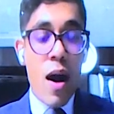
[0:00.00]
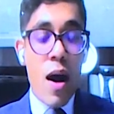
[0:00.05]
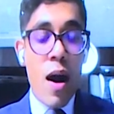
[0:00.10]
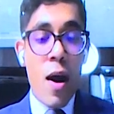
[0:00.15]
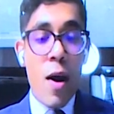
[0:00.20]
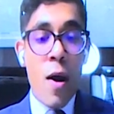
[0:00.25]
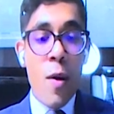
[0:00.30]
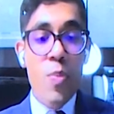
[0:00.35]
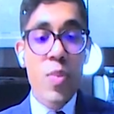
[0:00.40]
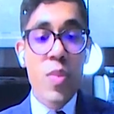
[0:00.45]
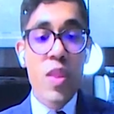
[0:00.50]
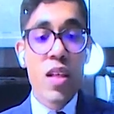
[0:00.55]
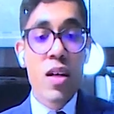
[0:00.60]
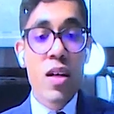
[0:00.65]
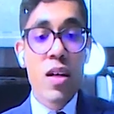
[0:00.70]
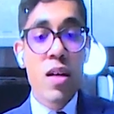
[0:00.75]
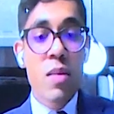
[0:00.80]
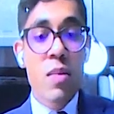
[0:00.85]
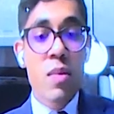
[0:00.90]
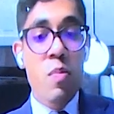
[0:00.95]

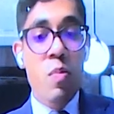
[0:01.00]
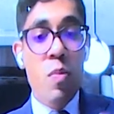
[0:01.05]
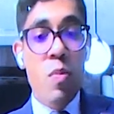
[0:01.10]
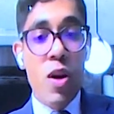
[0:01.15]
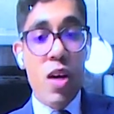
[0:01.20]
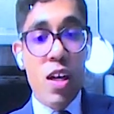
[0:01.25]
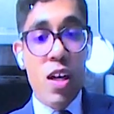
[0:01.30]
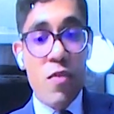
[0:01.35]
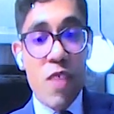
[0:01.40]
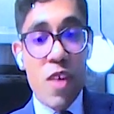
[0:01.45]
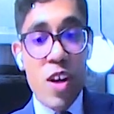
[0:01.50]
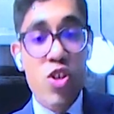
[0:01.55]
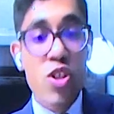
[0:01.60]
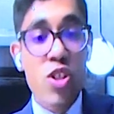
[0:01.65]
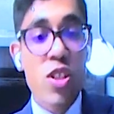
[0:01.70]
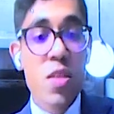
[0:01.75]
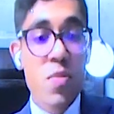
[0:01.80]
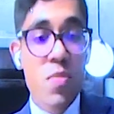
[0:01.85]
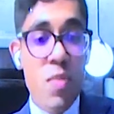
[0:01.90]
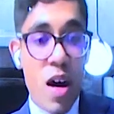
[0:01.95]
The
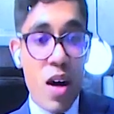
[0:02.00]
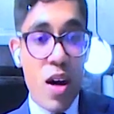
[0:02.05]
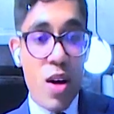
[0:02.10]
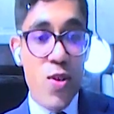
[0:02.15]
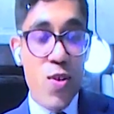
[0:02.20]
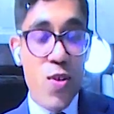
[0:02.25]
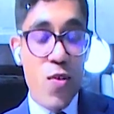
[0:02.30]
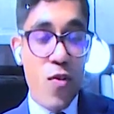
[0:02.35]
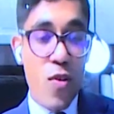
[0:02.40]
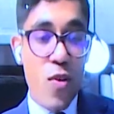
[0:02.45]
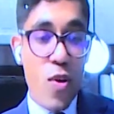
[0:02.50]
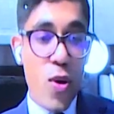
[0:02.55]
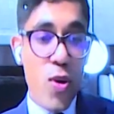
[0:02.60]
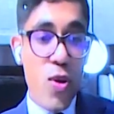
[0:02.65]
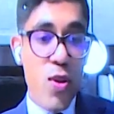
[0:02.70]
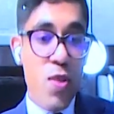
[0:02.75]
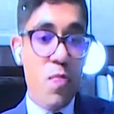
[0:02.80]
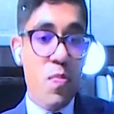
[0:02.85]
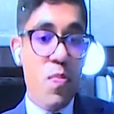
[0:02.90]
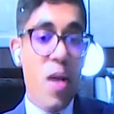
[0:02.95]
conventional markets, of
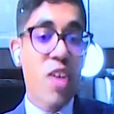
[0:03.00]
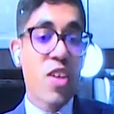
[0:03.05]
course,